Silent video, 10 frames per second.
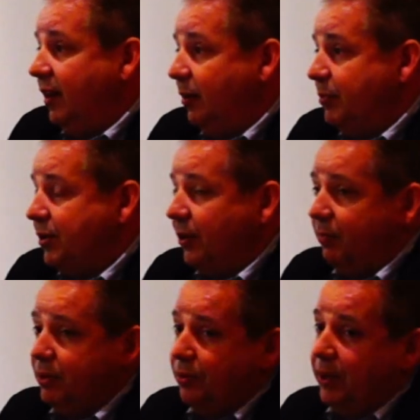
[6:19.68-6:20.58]
So
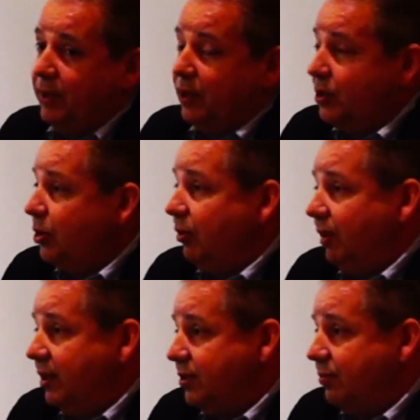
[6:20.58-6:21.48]
between the two of
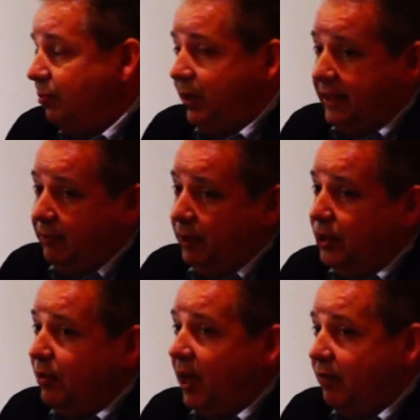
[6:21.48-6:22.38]
us, we
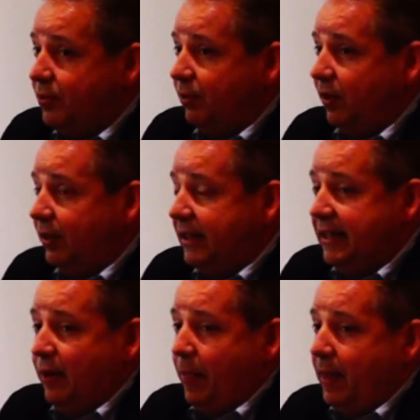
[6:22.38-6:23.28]
do have sort of
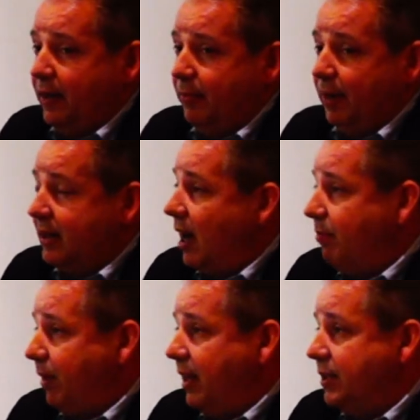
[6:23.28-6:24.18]
a
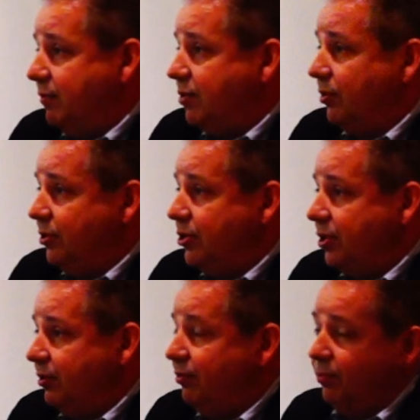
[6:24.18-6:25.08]
comprehensive
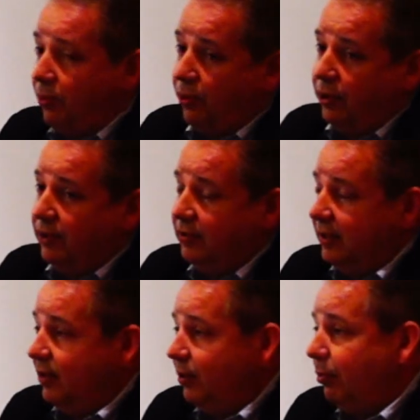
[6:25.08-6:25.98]
solution for
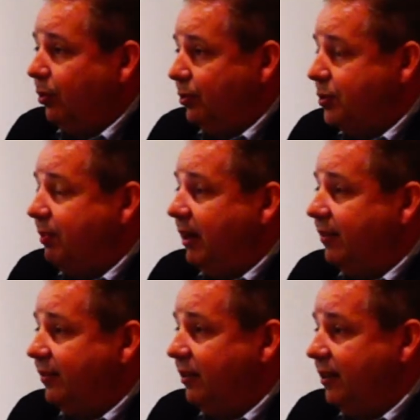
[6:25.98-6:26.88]
the rural space.